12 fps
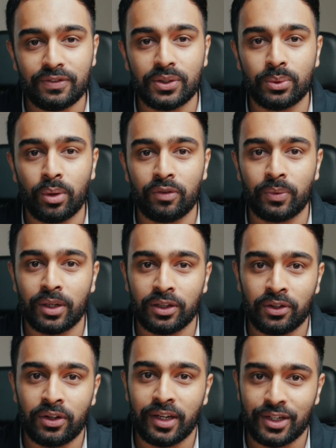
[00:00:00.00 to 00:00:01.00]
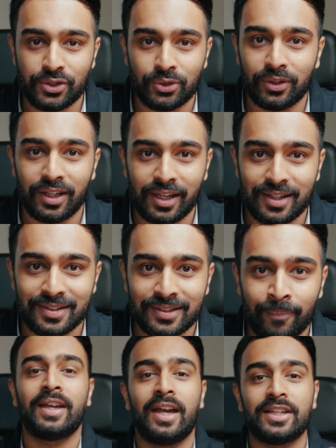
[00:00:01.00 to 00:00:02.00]
view of what learning truly is.
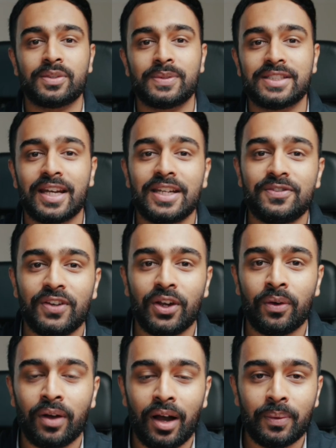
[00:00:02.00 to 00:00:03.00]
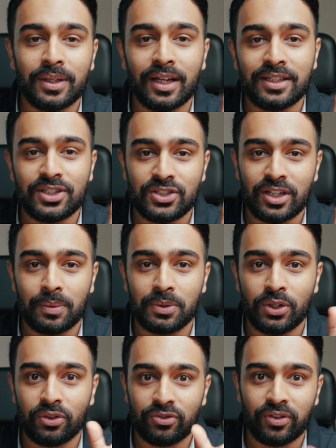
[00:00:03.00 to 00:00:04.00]
And so in today's video, I would like to share with
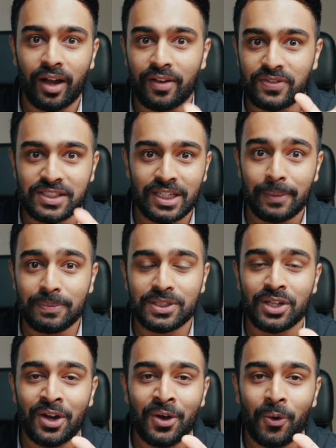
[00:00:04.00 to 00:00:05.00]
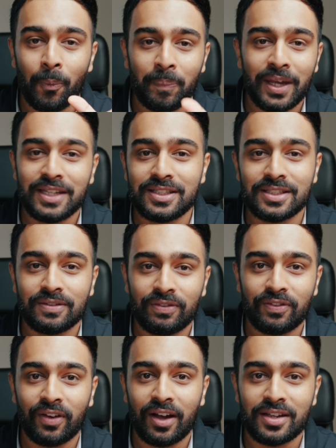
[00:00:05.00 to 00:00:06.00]
you 5 tips or pieces of
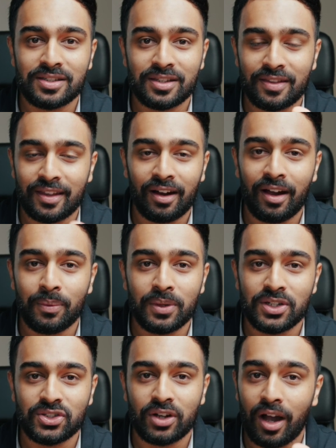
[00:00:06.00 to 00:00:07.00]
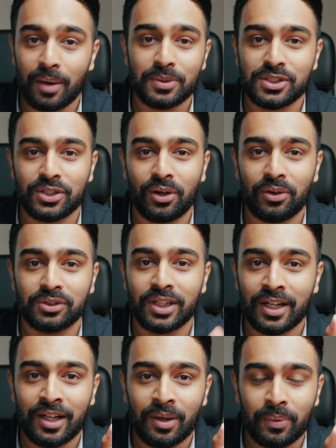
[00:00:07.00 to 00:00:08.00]
advice that I wish I was told
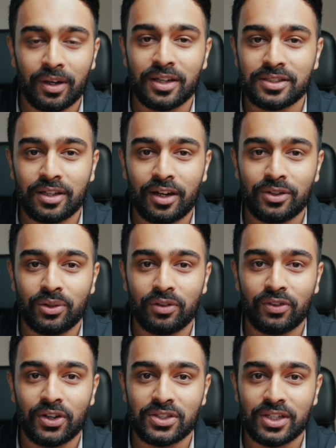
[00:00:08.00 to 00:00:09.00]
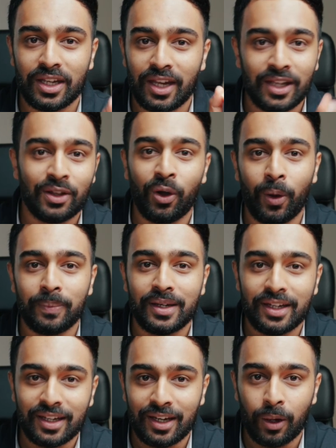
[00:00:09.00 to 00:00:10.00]
when I started university in the hope that
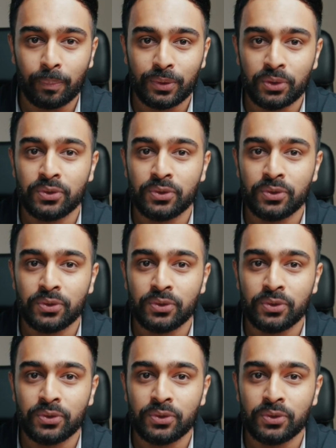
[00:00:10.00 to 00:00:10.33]
it could help you